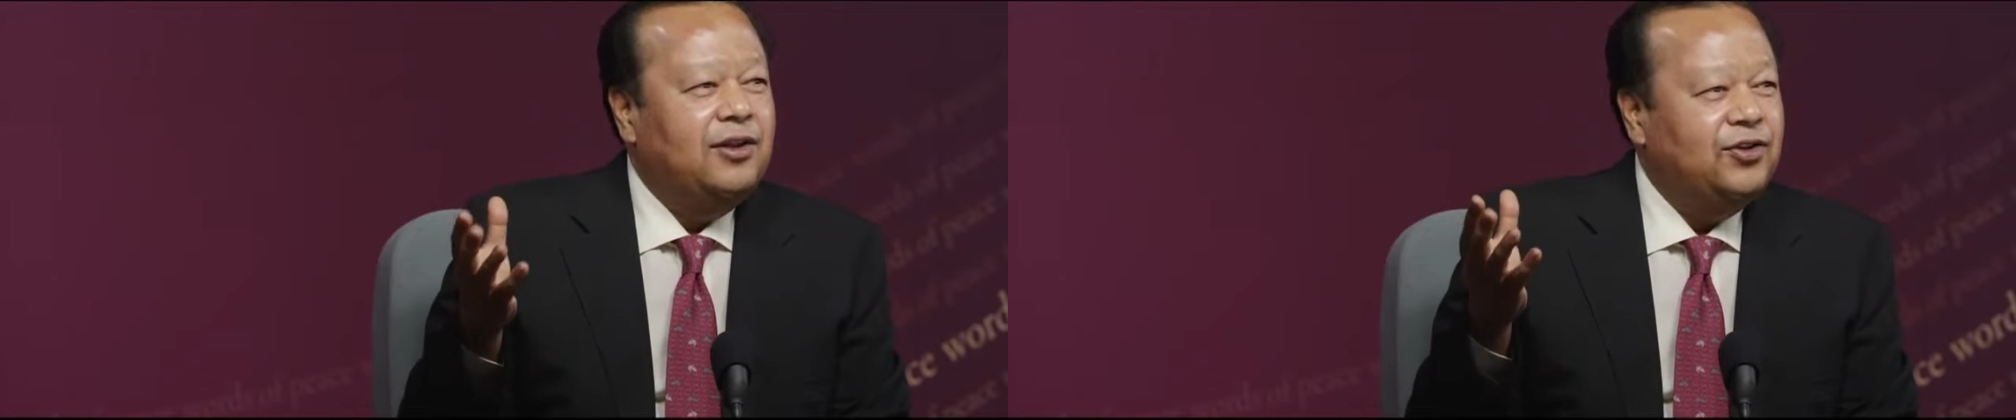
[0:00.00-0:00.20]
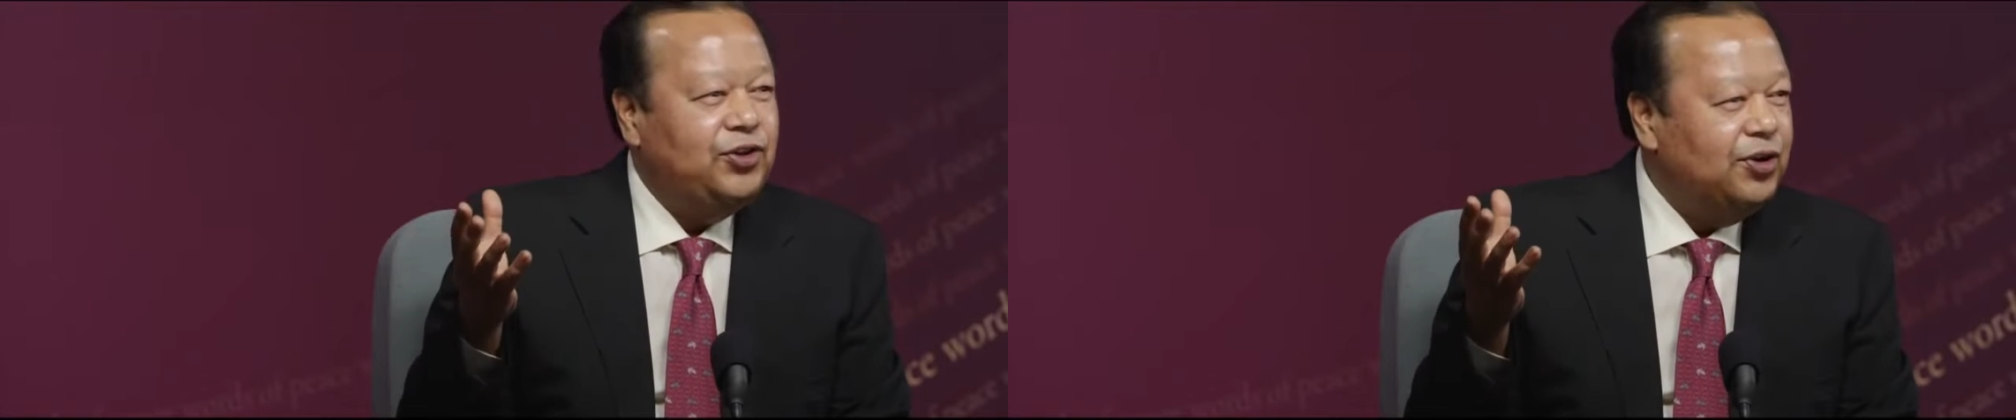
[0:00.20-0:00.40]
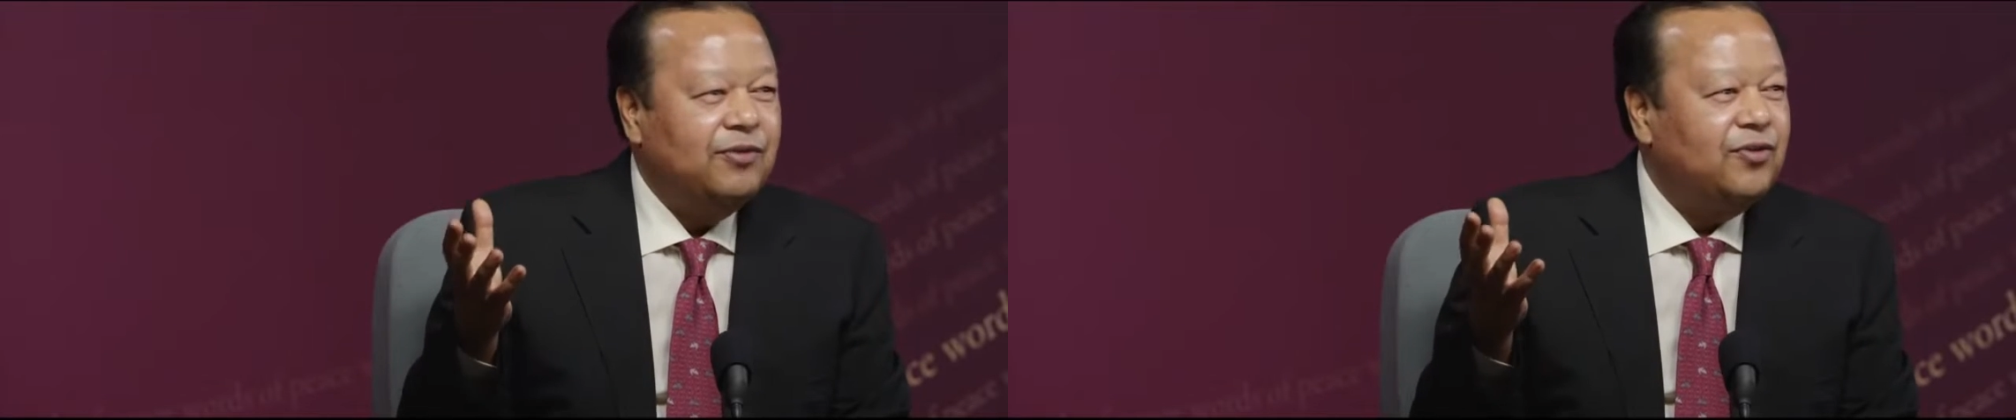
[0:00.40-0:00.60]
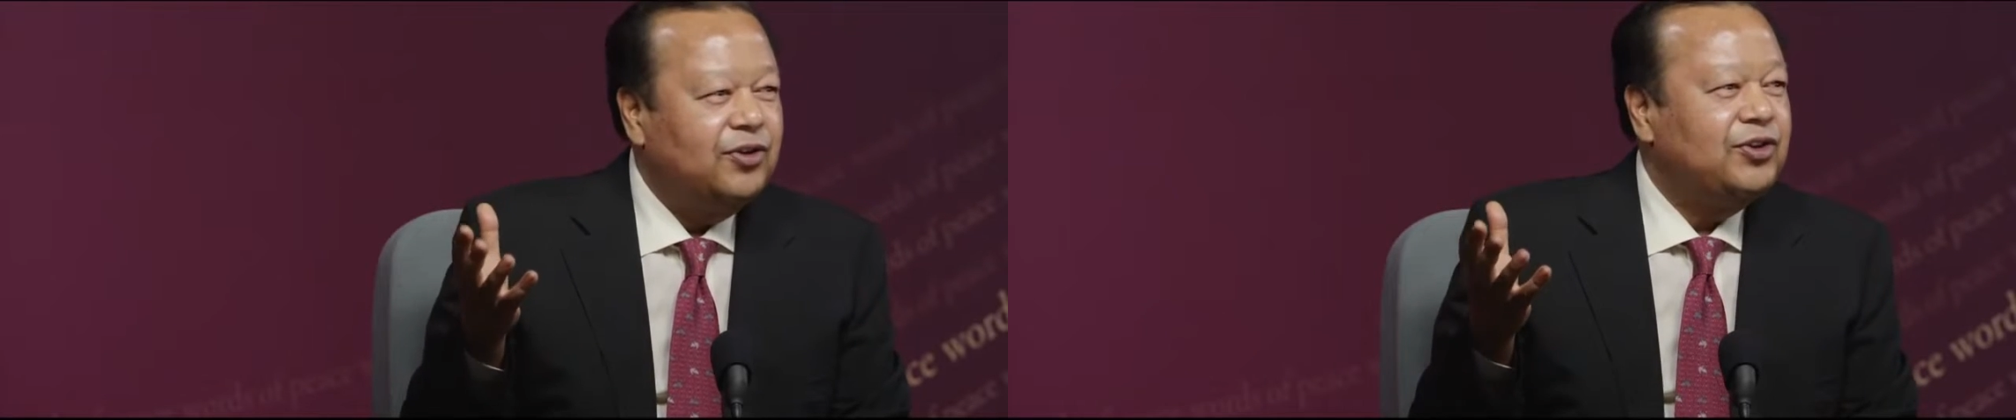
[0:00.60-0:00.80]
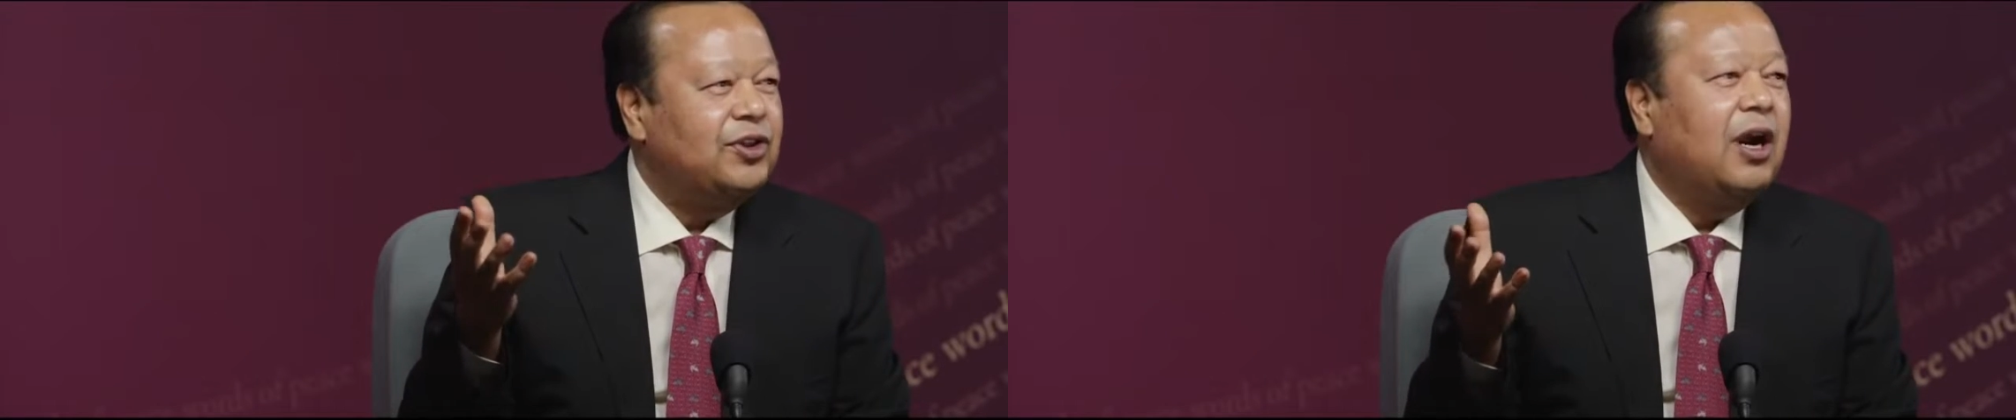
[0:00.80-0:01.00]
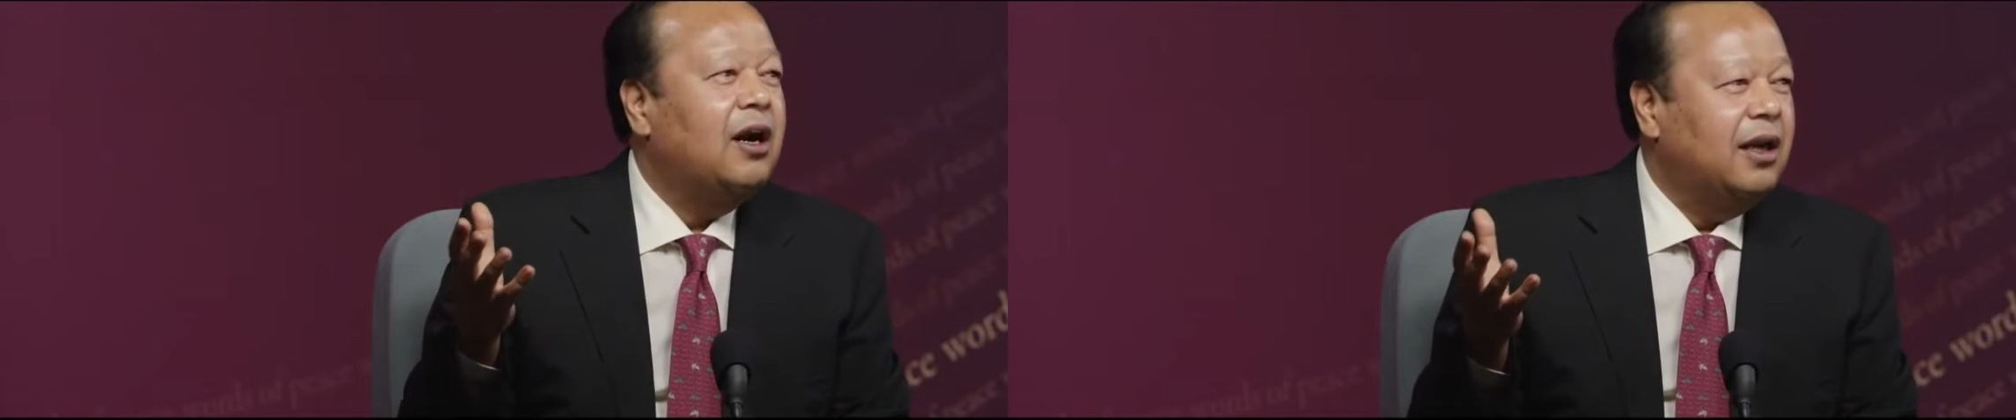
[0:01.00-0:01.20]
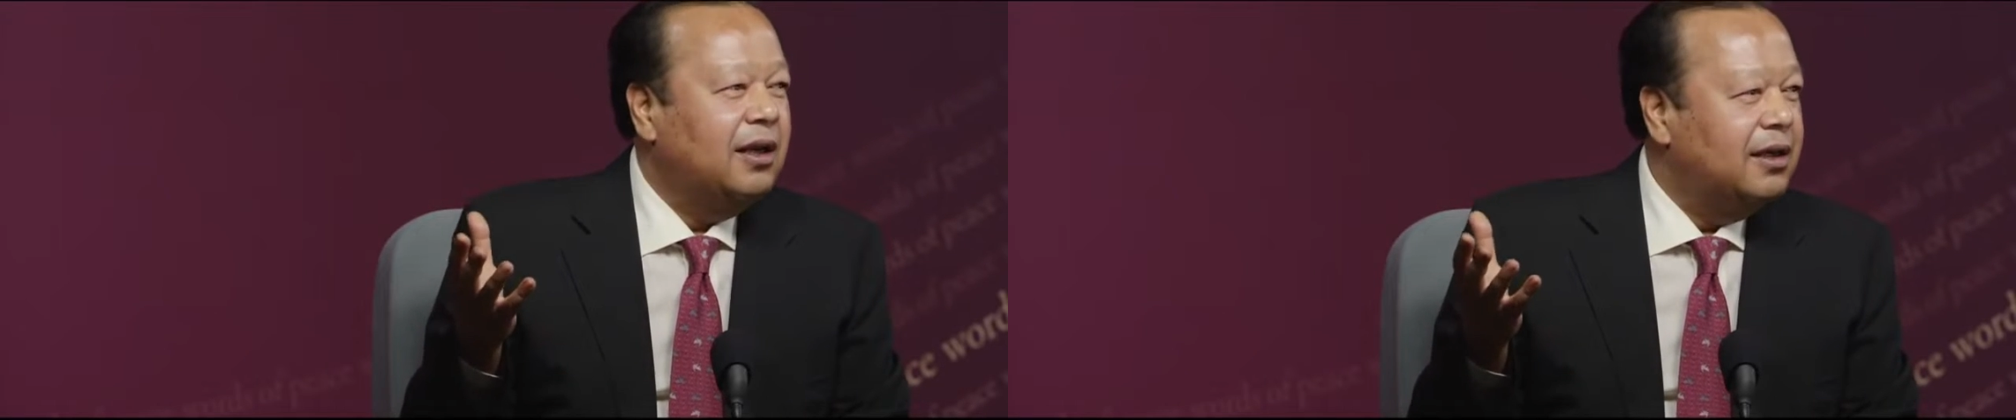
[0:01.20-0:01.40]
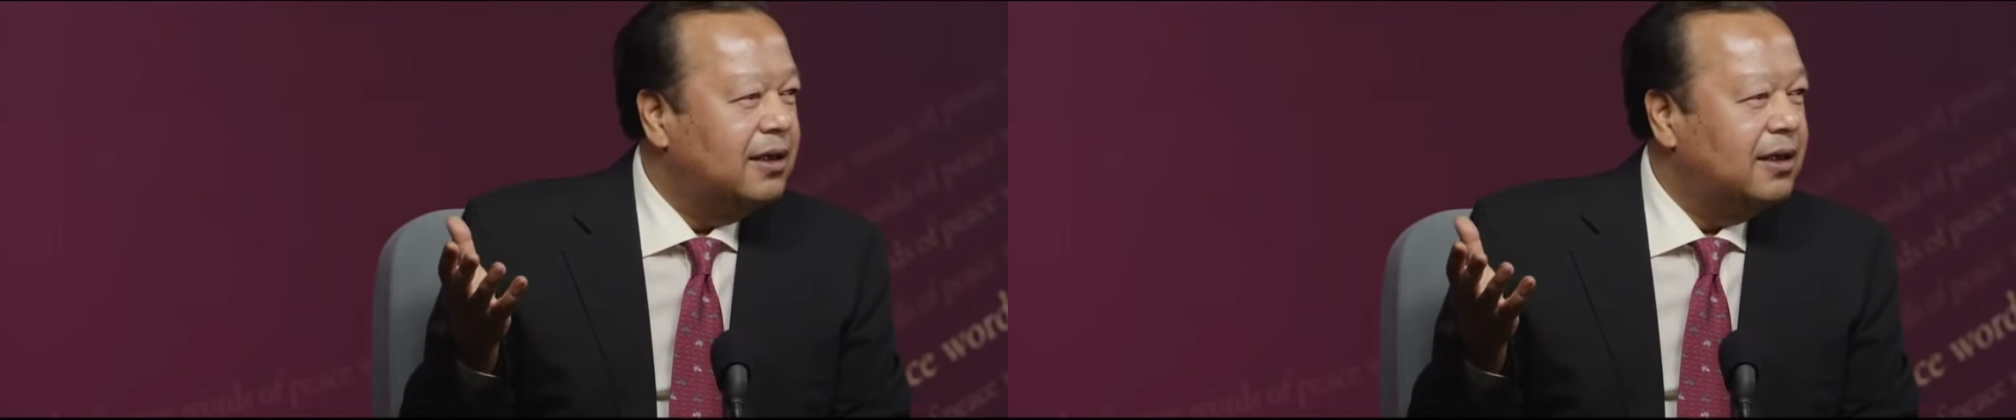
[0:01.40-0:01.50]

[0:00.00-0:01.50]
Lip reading: this universe started,